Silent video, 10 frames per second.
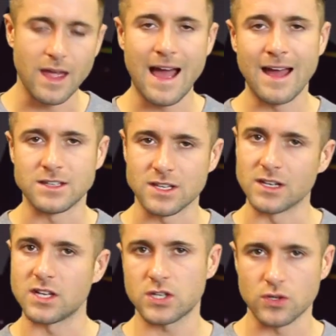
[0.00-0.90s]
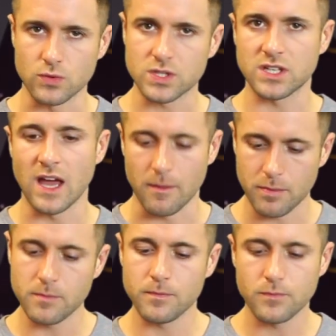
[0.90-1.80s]
It adds an additional
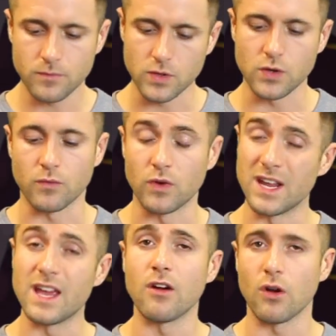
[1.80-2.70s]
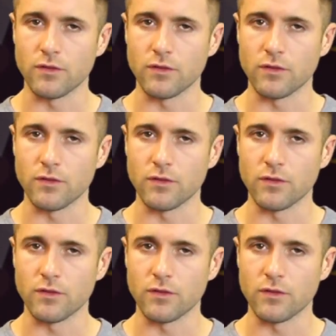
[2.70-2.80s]
step. You can really hear